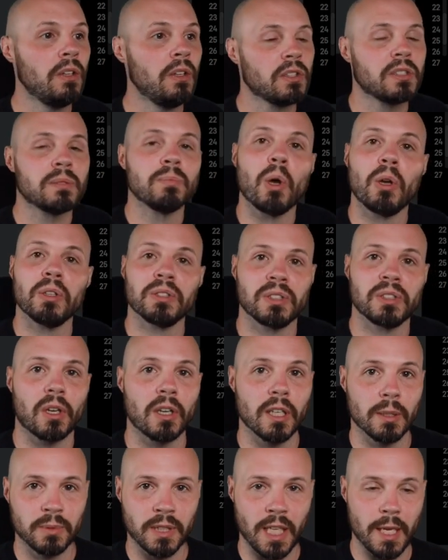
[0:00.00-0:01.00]
small
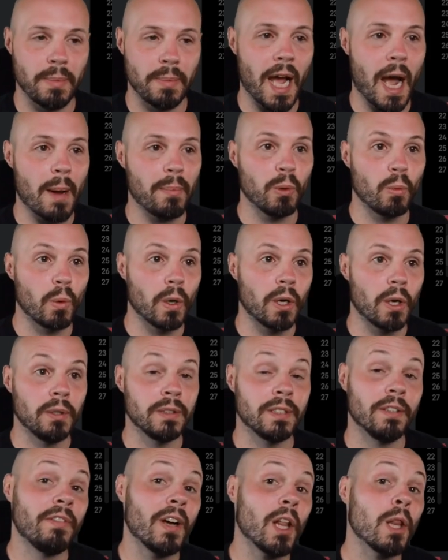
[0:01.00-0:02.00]
startup type app where
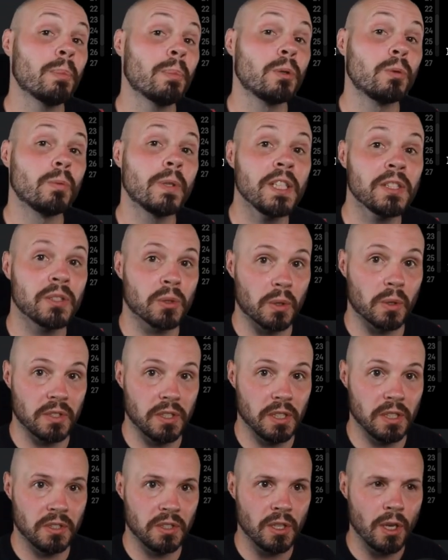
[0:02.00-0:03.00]
developer
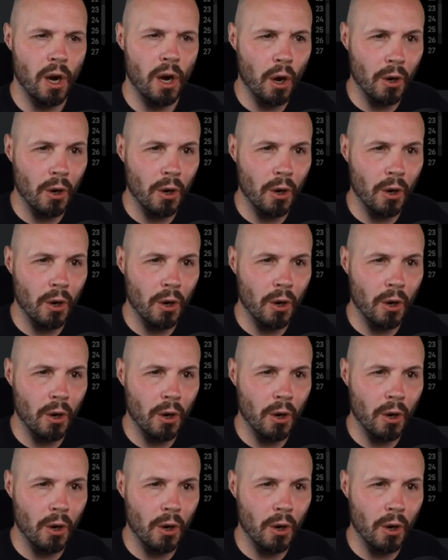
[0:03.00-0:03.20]
resources